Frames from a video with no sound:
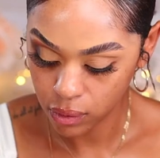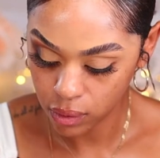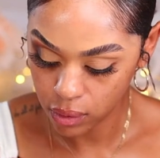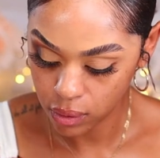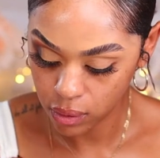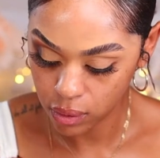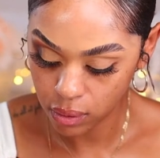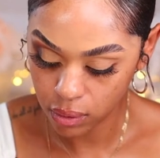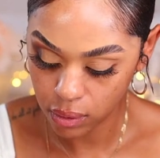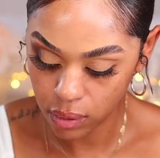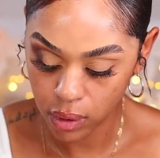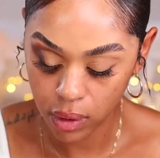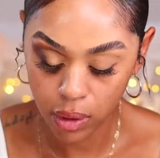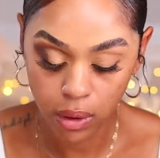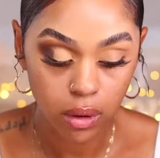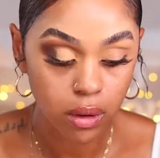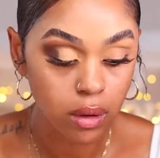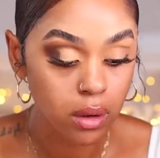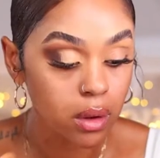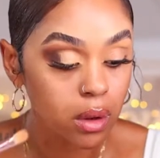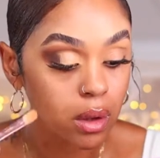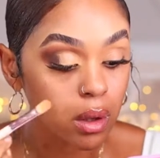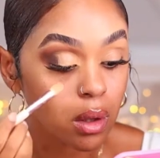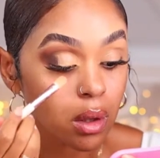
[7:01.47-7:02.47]
All right,
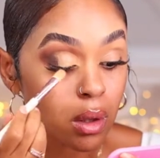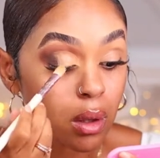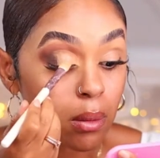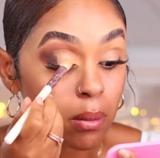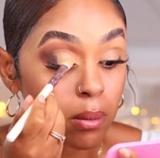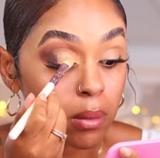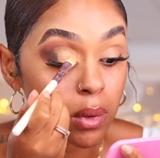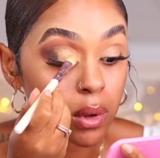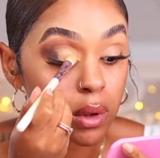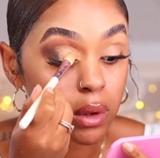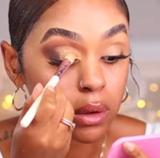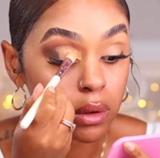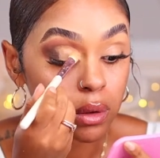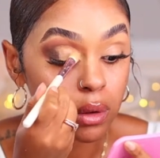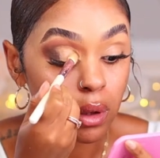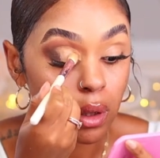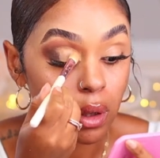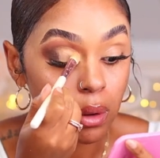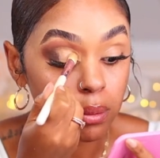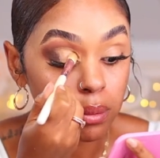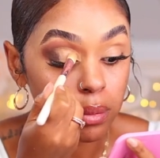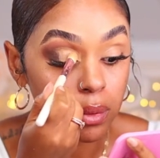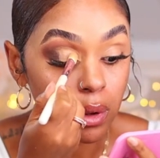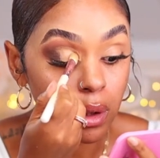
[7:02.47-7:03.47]
I'm gonna
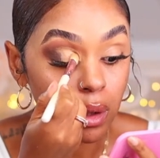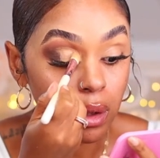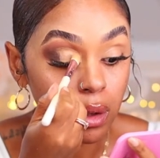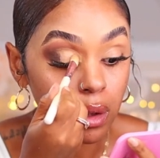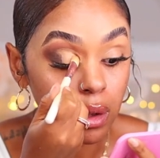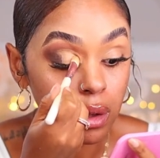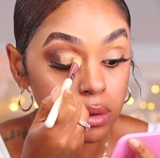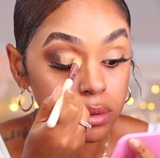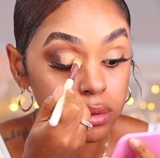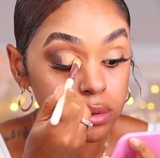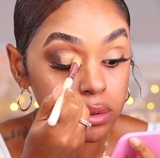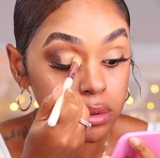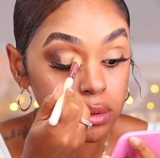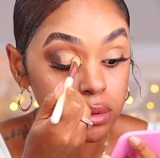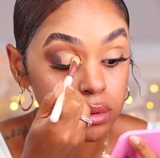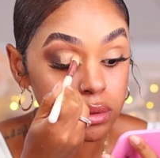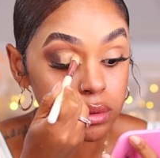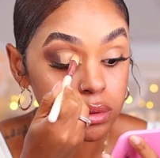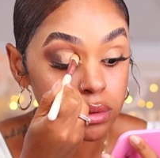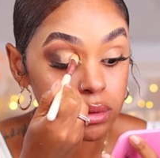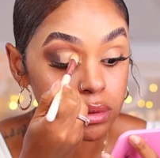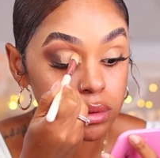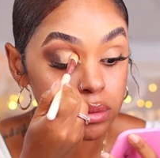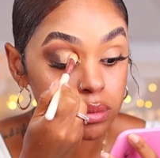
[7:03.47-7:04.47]
tap that. That's
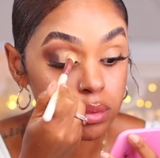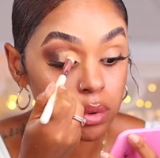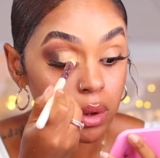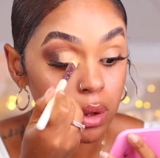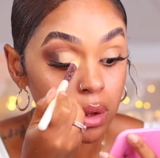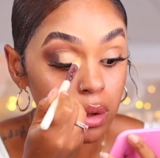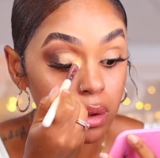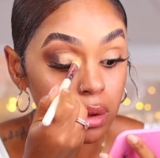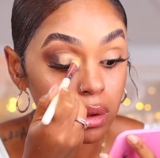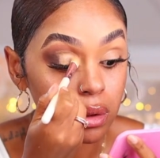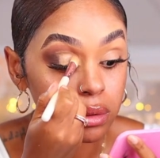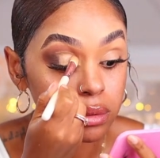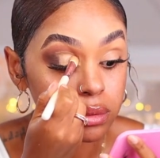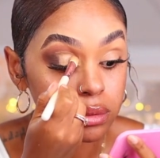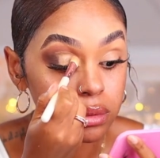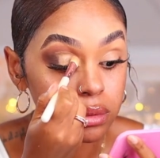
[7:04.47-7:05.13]
this product.